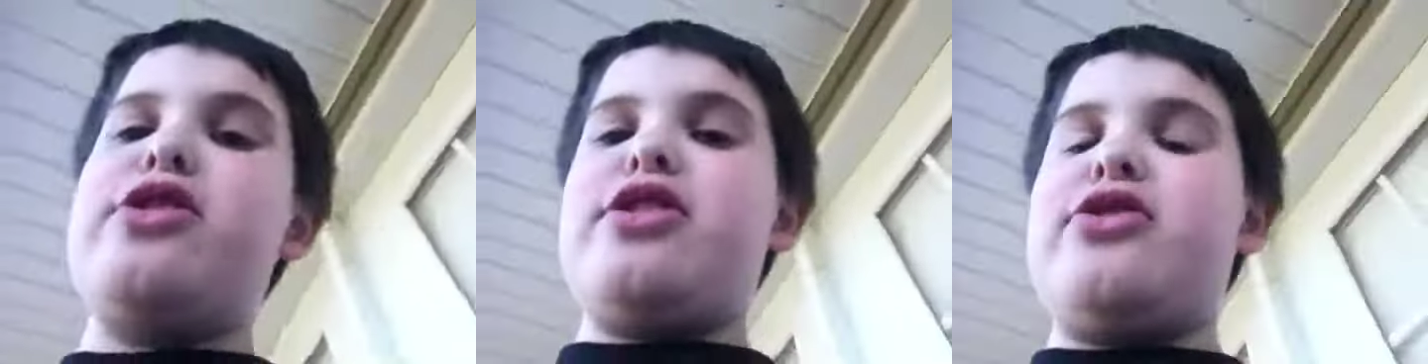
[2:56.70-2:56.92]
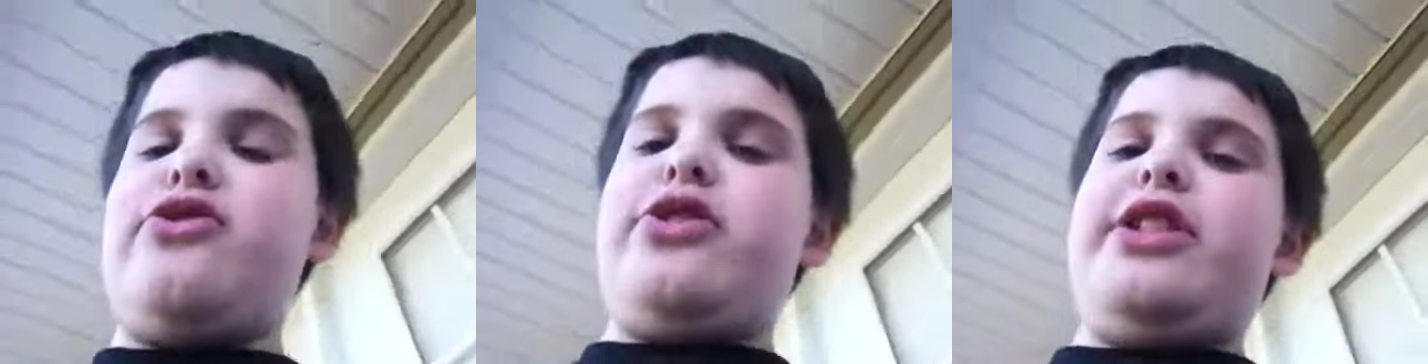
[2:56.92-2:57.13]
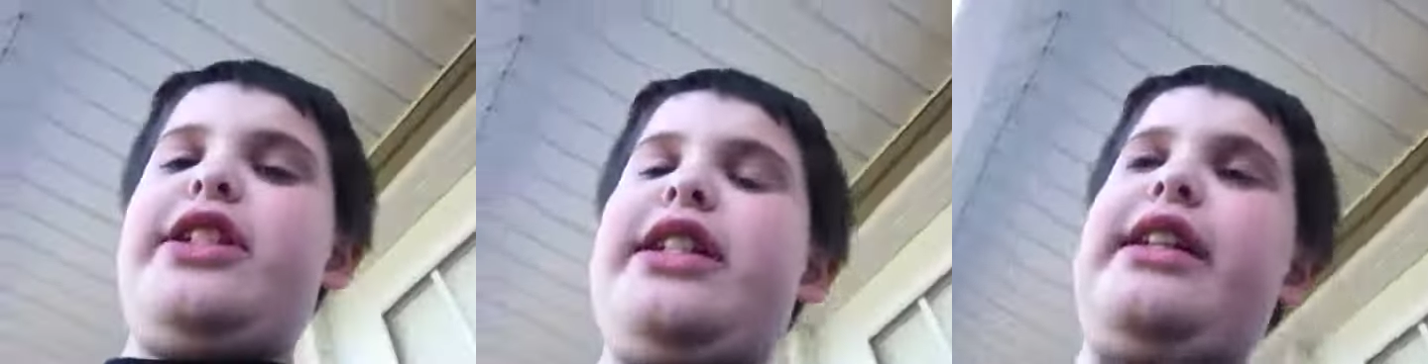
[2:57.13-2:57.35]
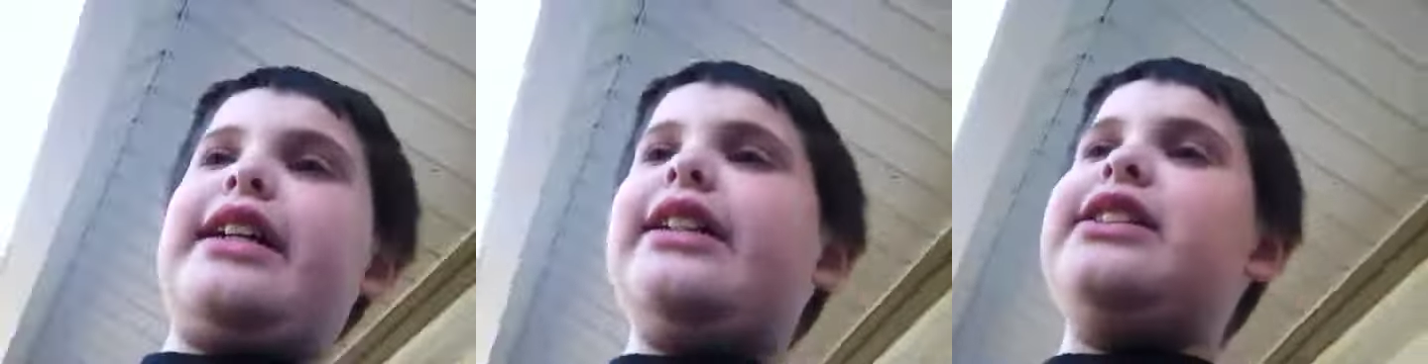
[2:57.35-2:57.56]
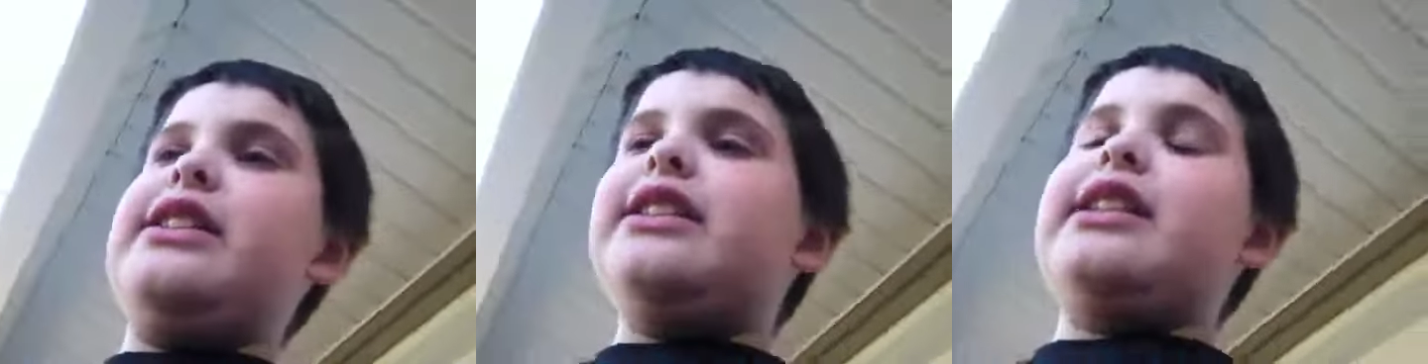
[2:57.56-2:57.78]
than three. I got
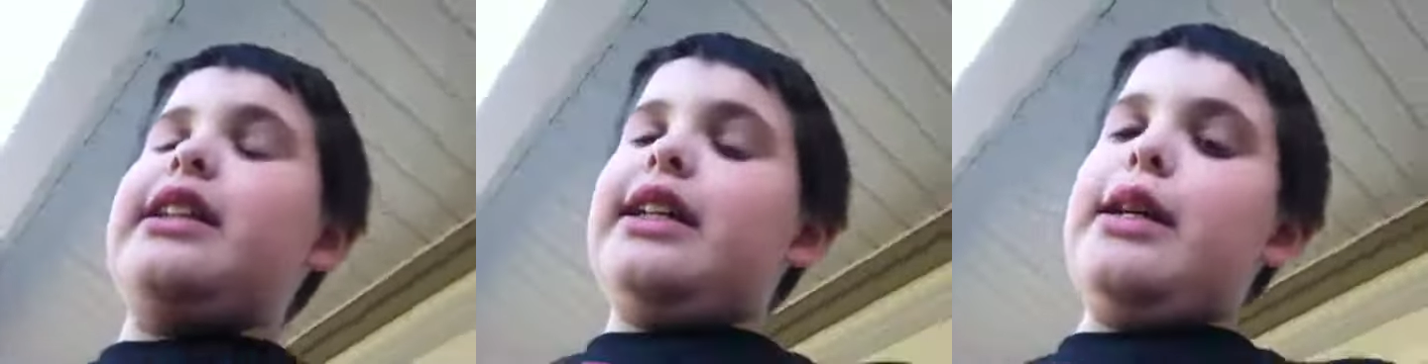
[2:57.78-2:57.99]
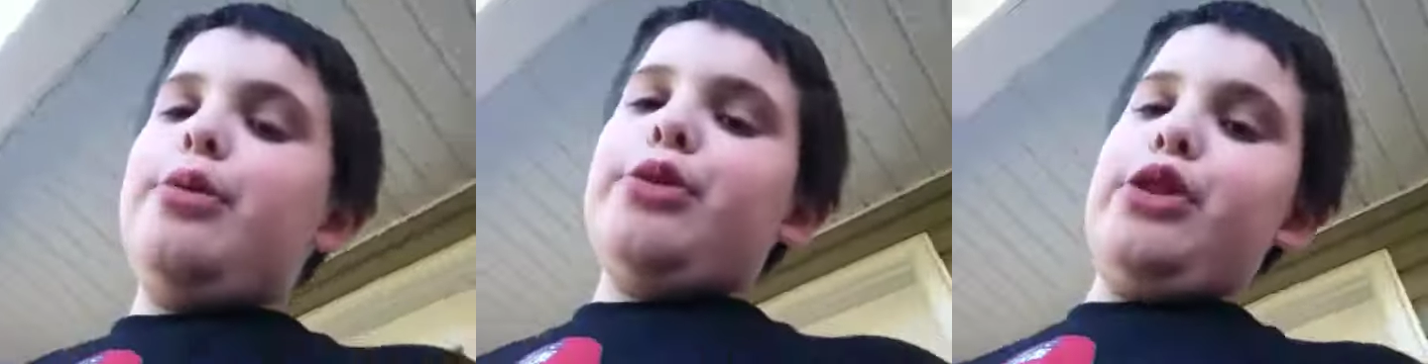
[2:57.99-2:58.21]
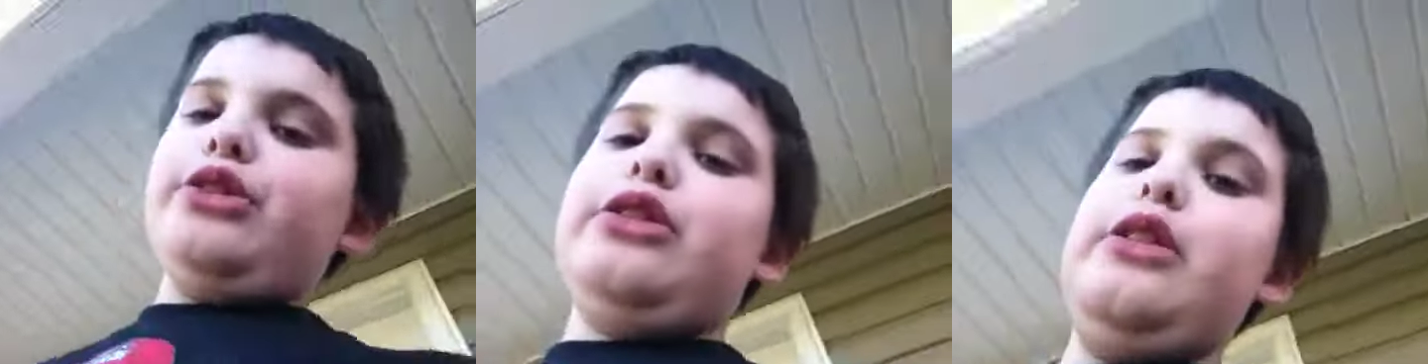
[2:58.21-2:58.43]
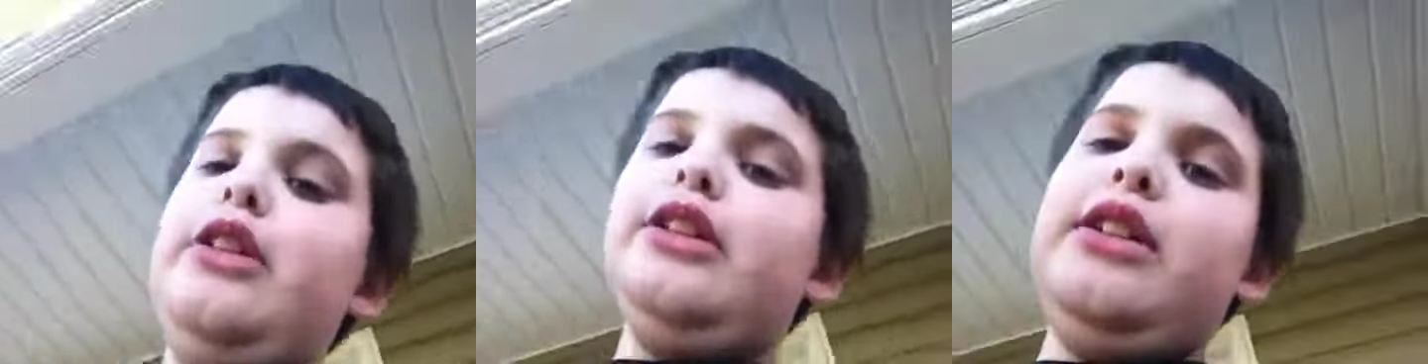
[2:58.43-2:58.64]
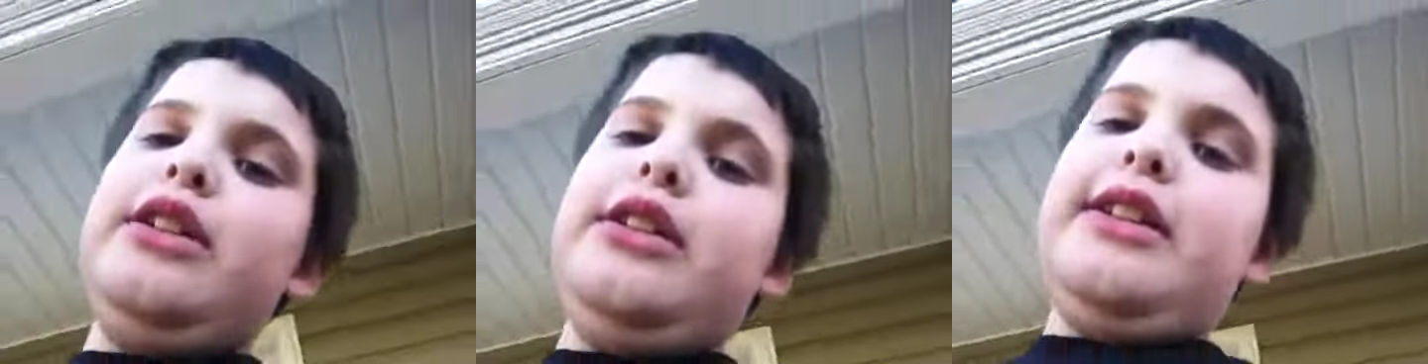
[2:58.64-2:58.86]
Justin Gabriel,
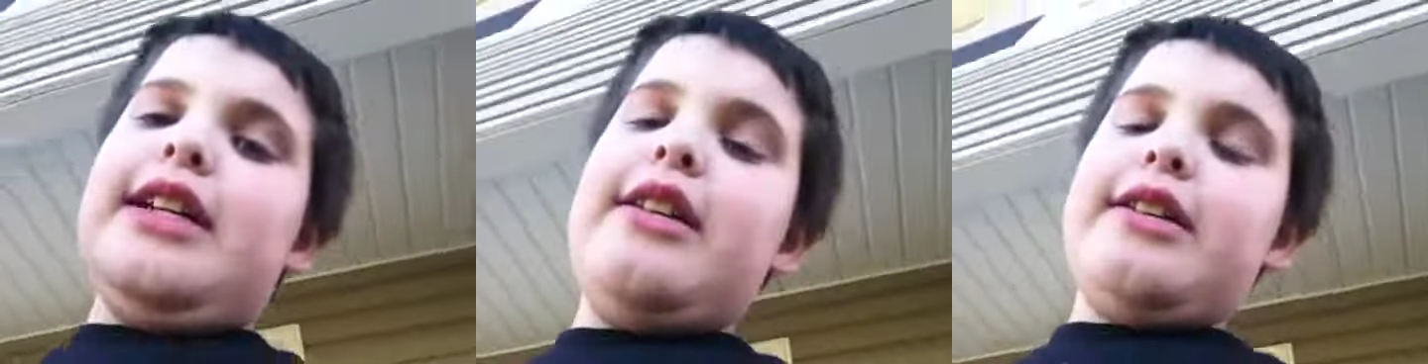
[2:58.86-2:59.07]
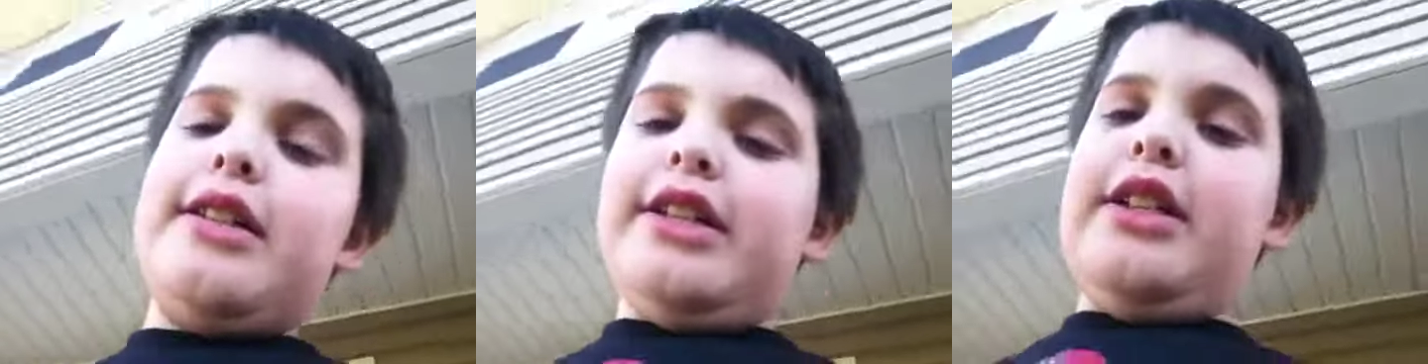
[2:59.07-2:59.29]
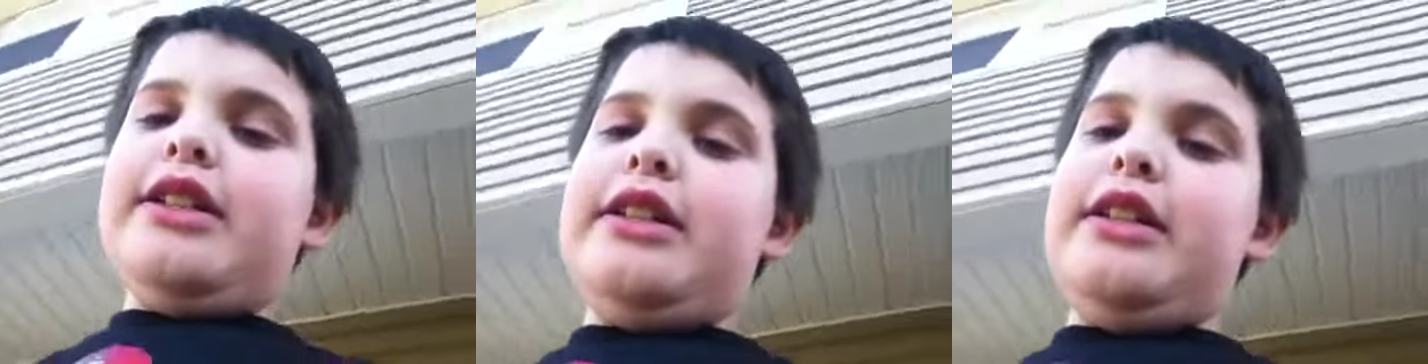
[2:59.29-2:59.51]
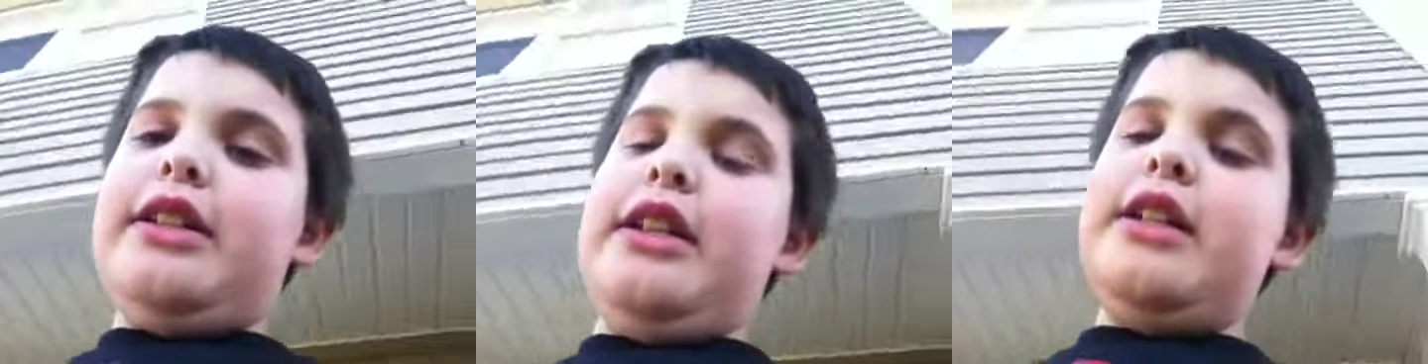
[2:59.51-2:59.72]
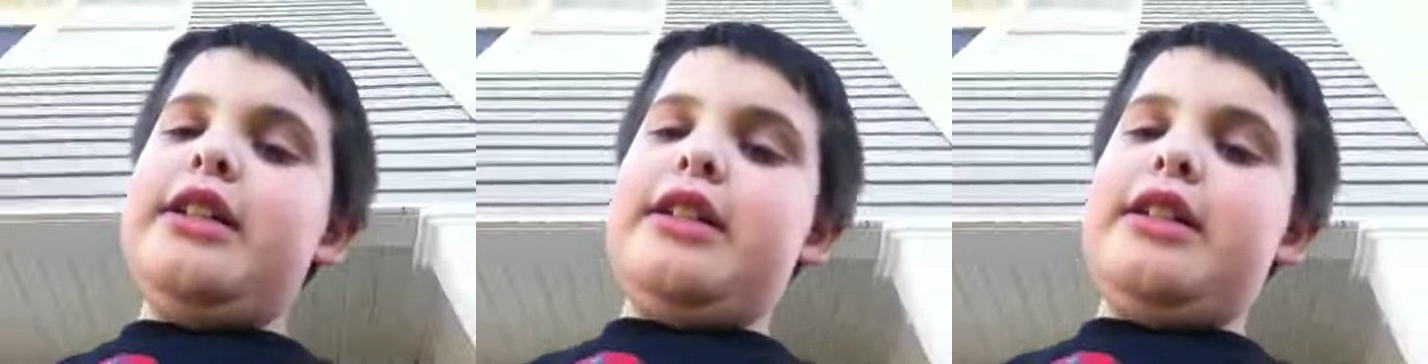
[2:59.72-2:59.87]
Darren Young,